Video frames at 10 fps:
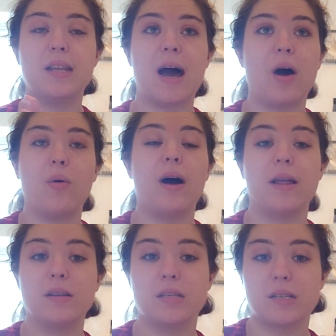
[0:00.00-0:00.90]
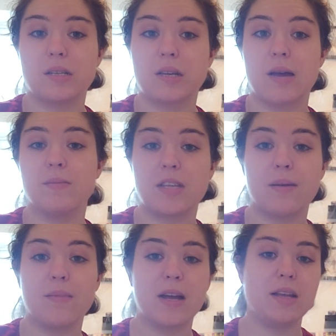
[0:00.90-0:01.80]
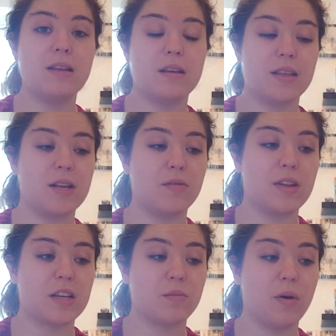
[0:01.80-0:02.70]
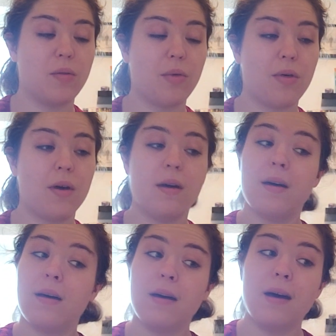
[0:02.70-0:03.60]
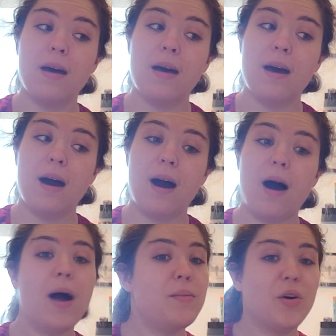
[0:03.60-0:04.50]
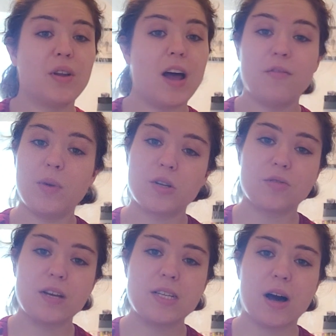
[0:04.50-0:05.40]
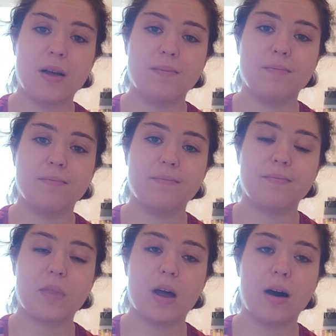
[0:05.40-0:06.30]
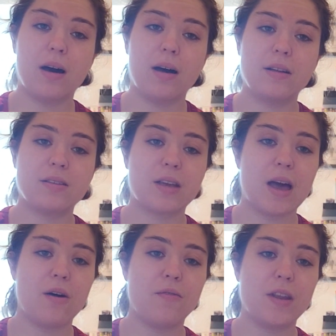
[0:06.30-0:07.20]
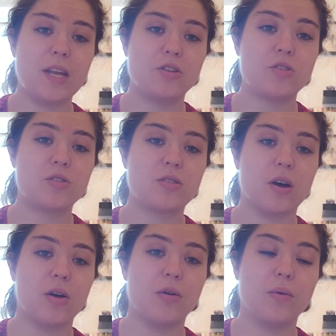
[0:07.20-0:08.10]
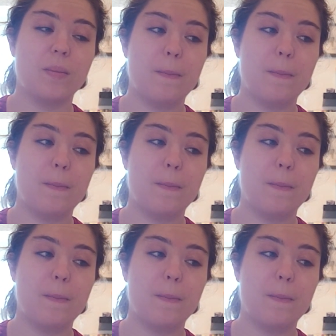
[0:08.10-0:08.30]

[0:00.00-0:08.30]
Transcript: now and MCM May at the end of next month. I'm not going to have much free time to get her finished, so